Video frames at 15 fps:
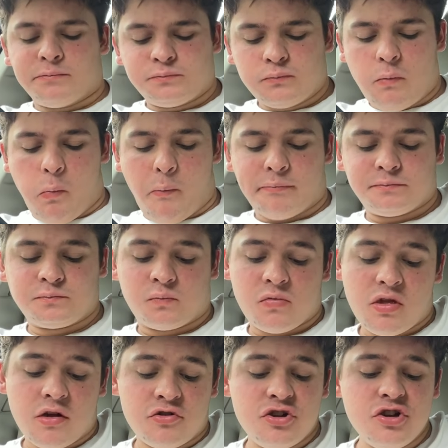
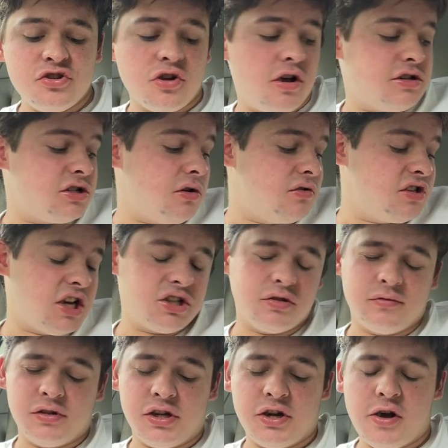Mm. The cheese on its own is
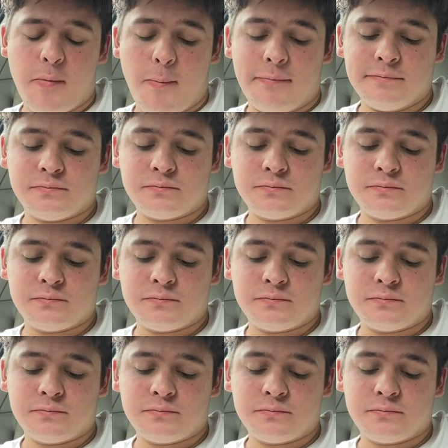actually really good.